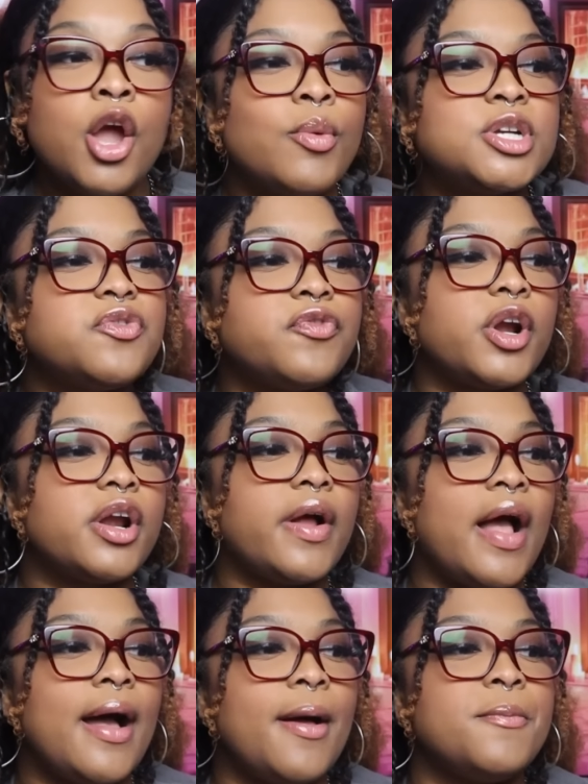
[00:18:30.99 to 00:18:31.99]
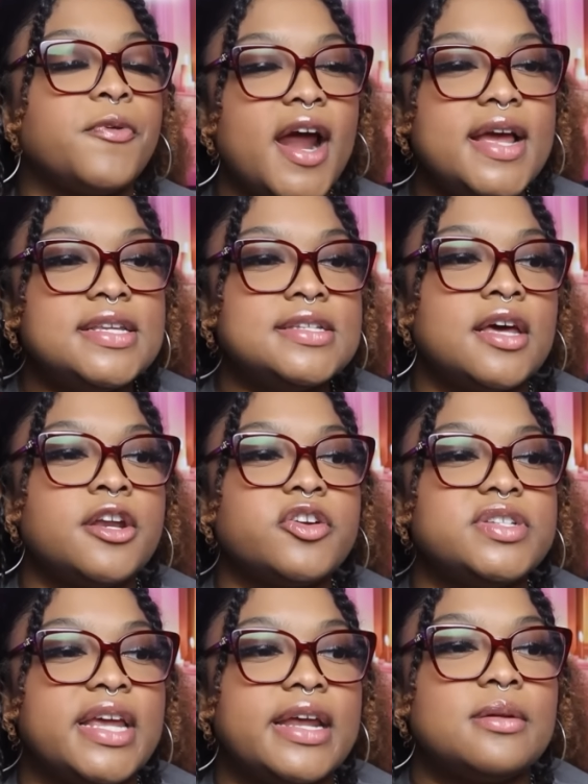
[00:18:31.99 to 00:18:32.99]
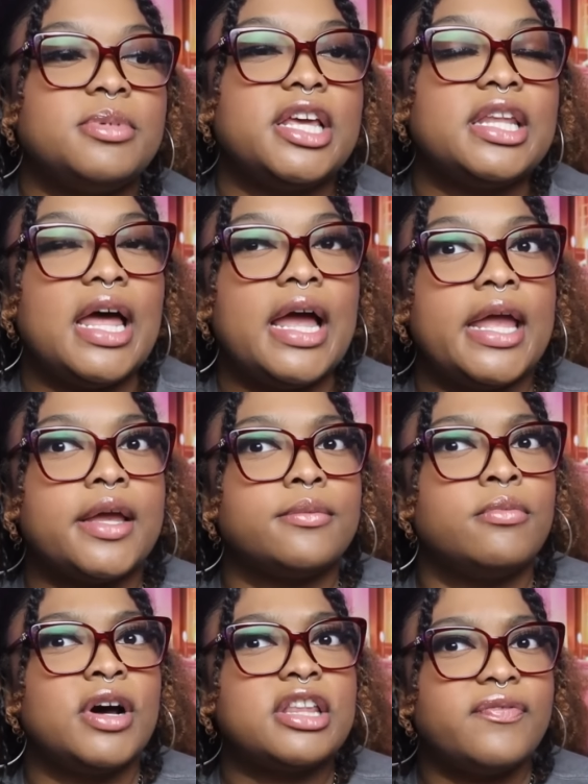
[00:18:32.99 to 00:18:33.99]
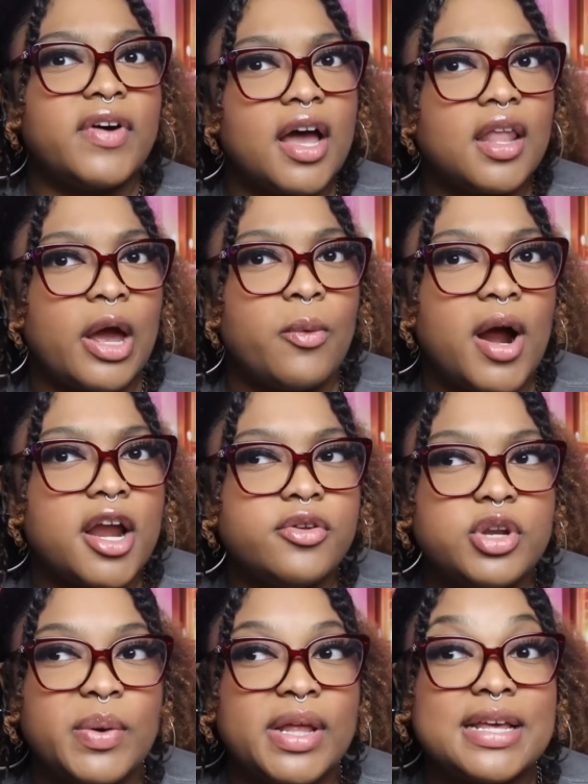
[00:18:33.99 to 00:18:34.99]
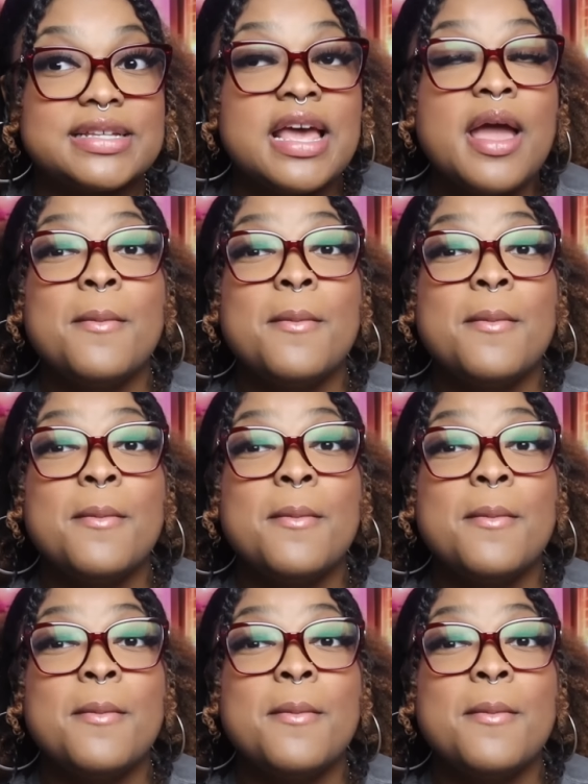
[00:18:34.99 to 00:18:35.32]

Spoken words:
which for Bryce is understandably like, what the fuck? Like, why are you doing this?